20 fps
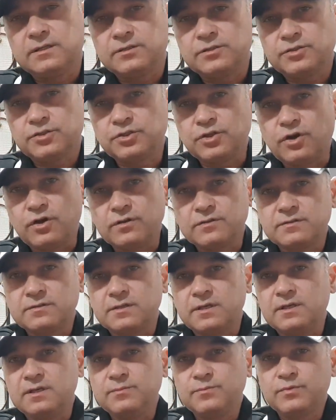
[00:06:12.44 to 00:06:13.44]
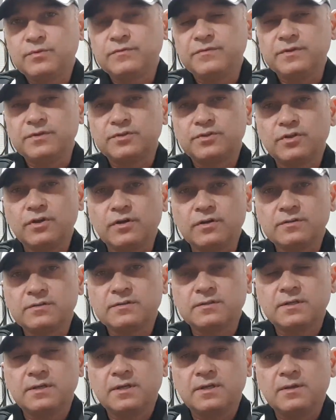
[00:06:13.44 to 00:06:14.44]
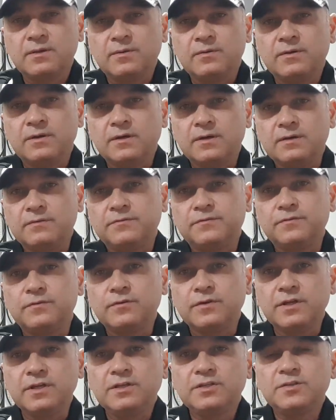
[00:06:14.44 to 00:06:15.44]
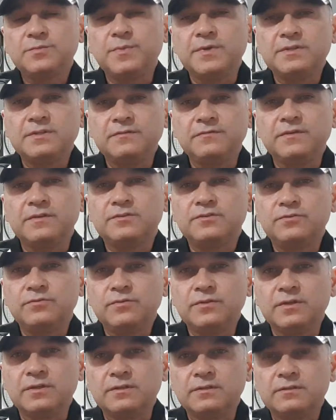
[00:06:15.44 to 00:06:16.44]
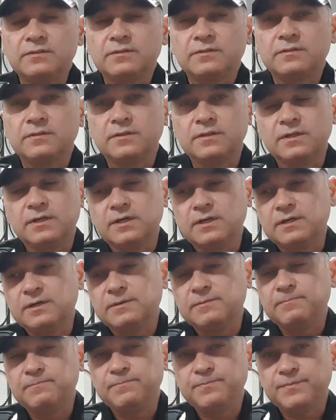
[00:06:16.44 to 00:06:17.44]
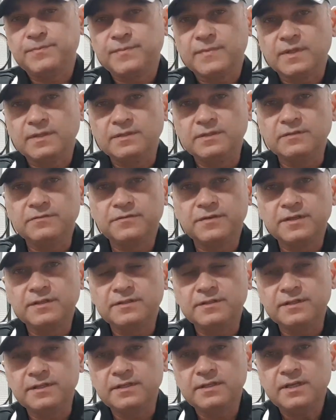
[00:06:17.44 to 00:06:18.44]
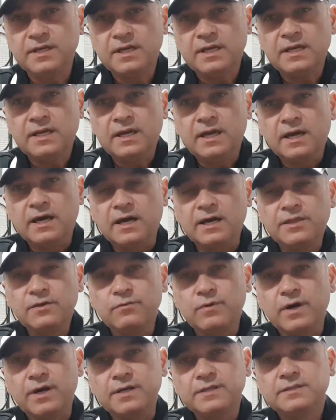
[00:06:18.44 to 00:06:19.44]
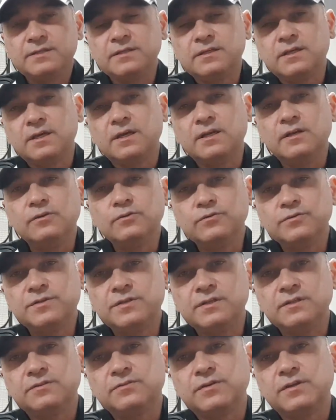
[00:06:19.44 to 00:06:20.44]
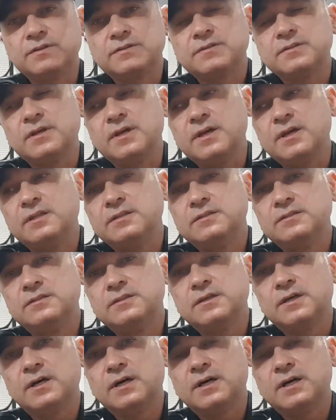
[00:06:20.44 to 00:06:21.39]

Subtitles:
shots and improving shots for each specific student differently. Otherwise, he can lose interest and